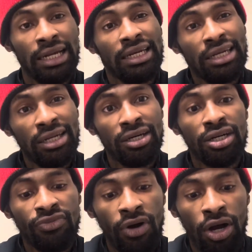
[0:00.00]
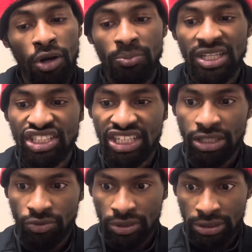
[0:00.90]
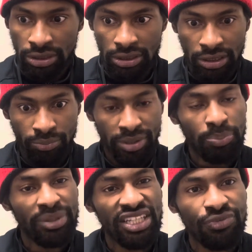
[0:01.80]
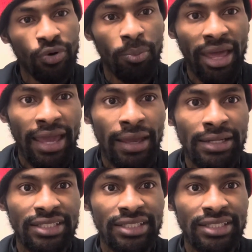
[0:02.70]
Love all, be genuine, and be peaceful, man.